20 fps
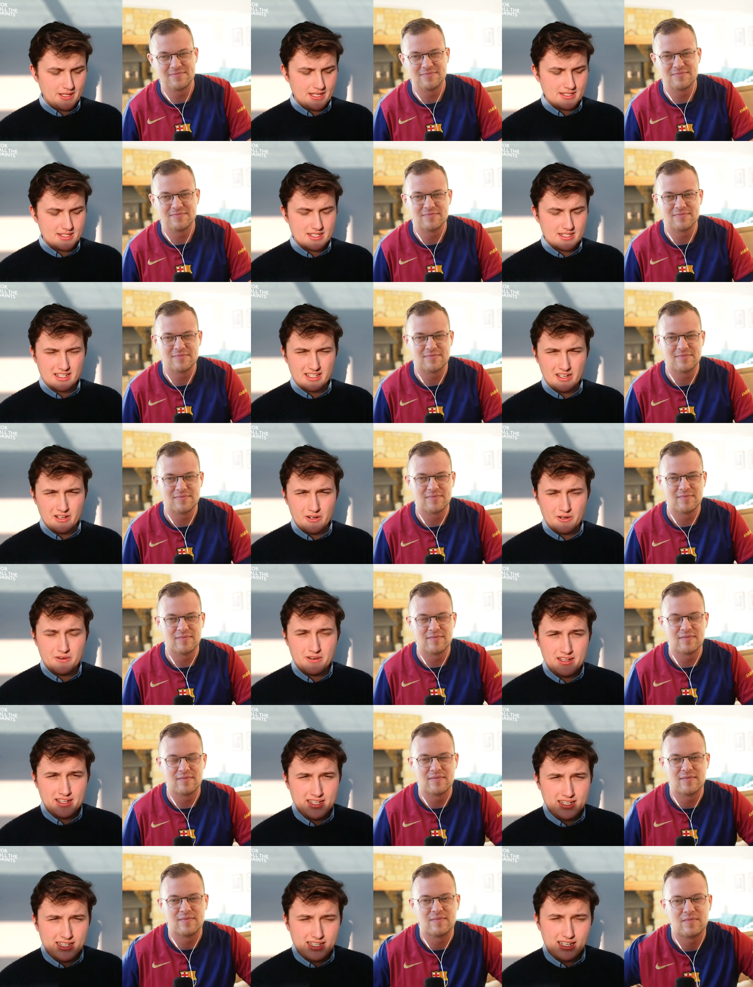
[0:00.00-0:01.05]
Speaker 1: place to
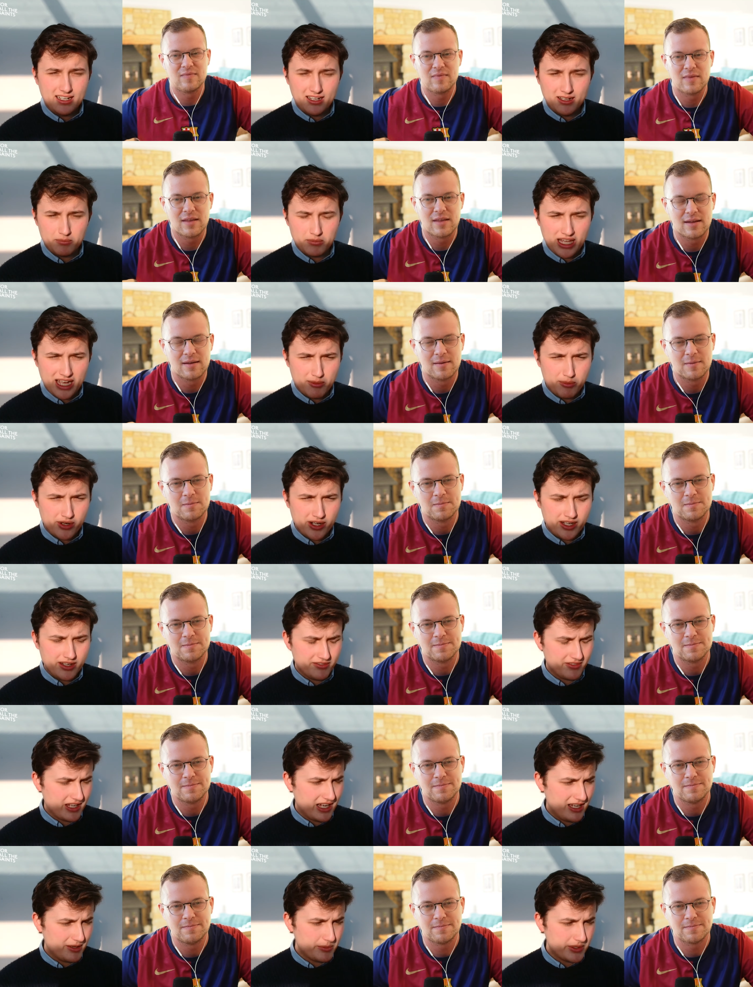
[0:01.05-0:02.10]
go, um,
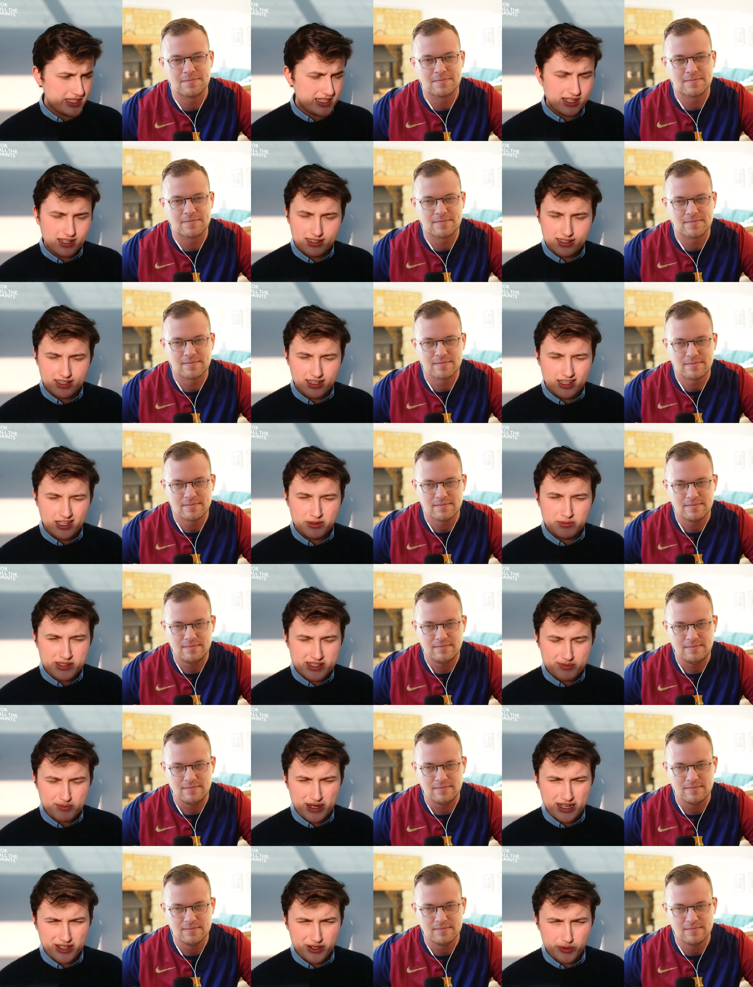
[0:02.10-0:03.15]
libraryofgodwin.com.
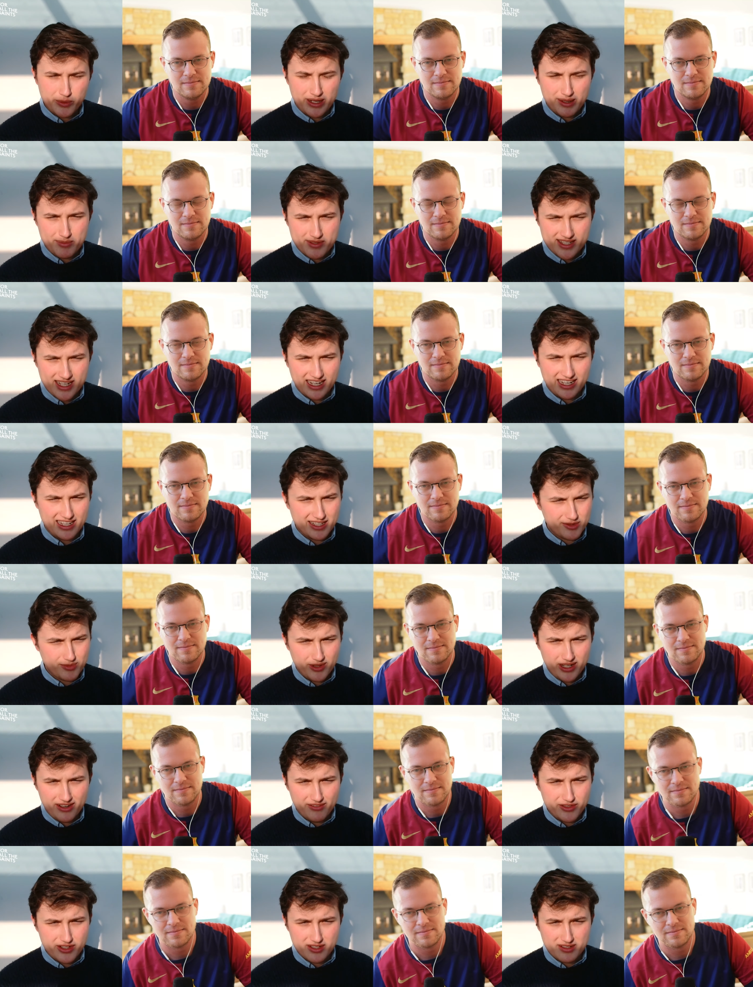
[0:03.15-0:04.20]
It's my new website. It's
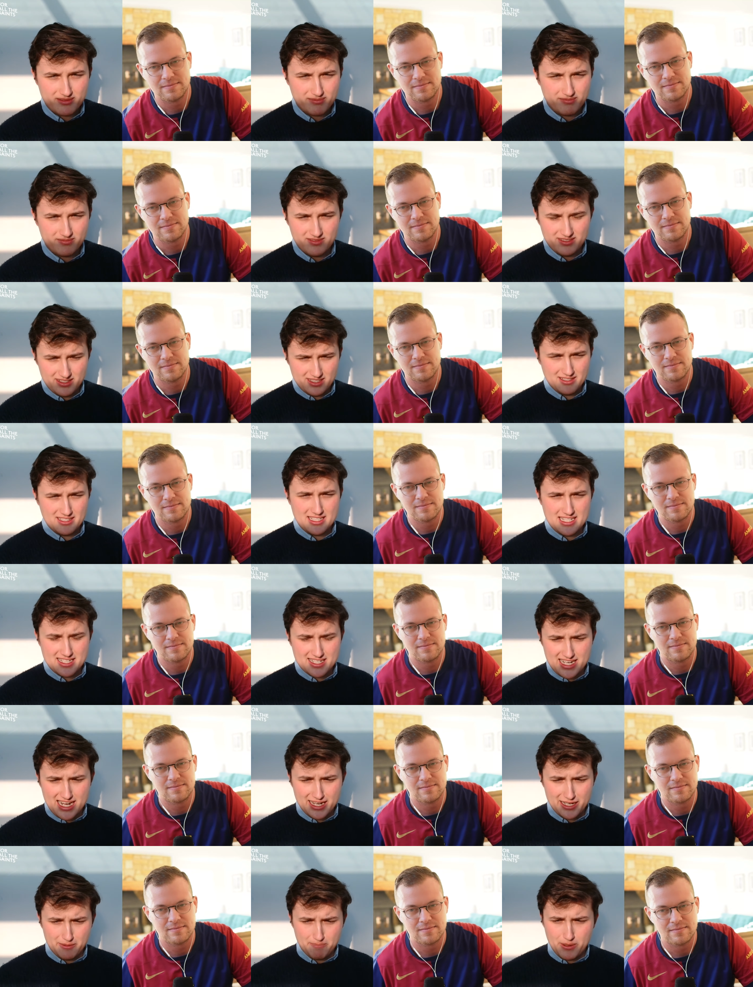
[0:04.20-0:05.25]
where I've just
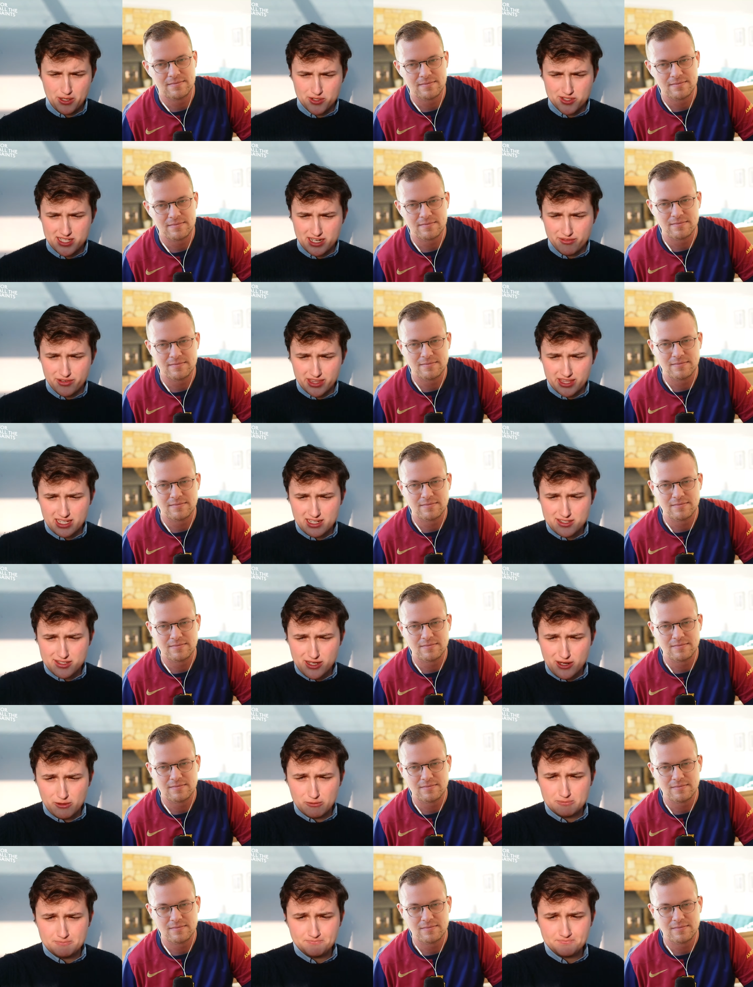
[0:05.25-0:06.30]
decided to post everything.
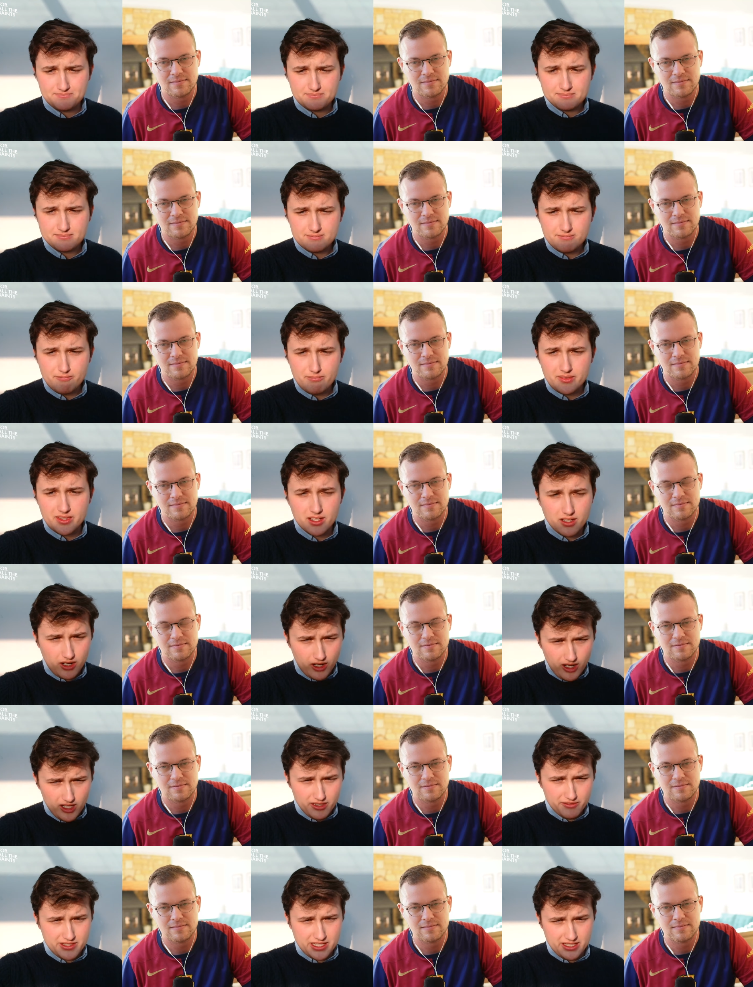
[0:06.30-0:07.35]
So,
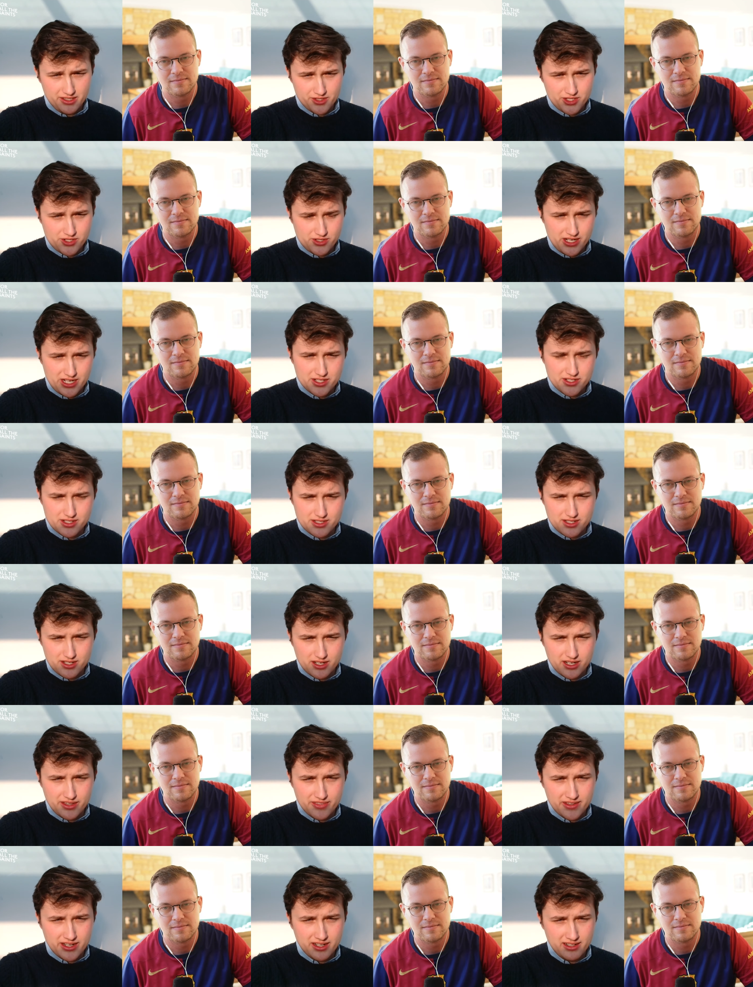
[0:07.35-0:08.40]
all of the illustrations are
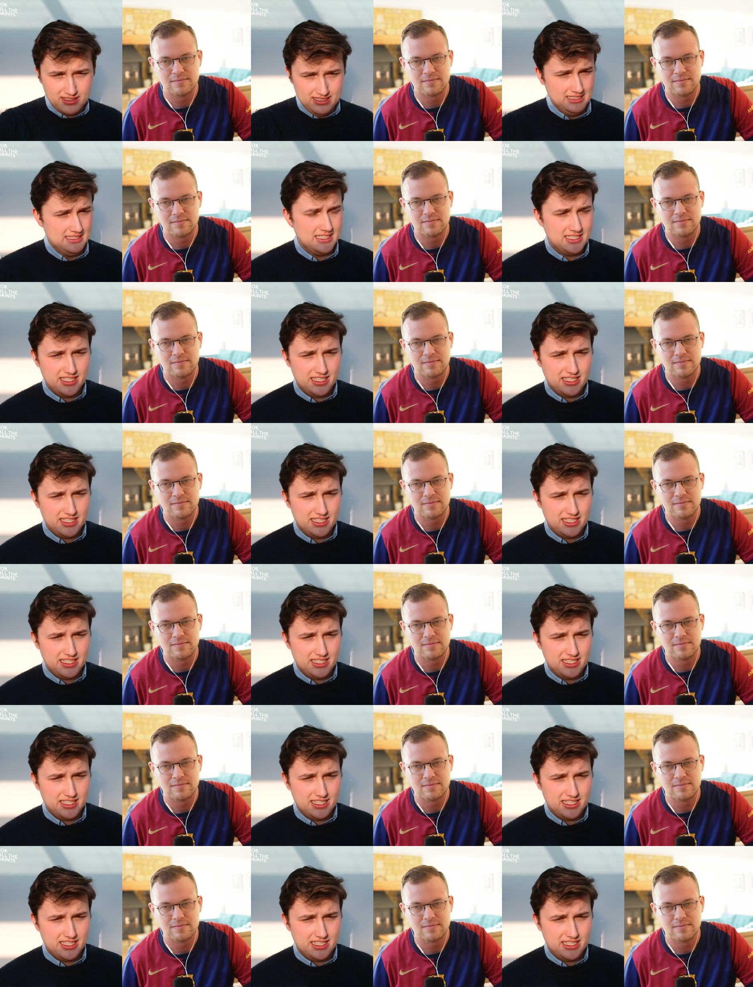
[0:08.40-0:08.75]
on there.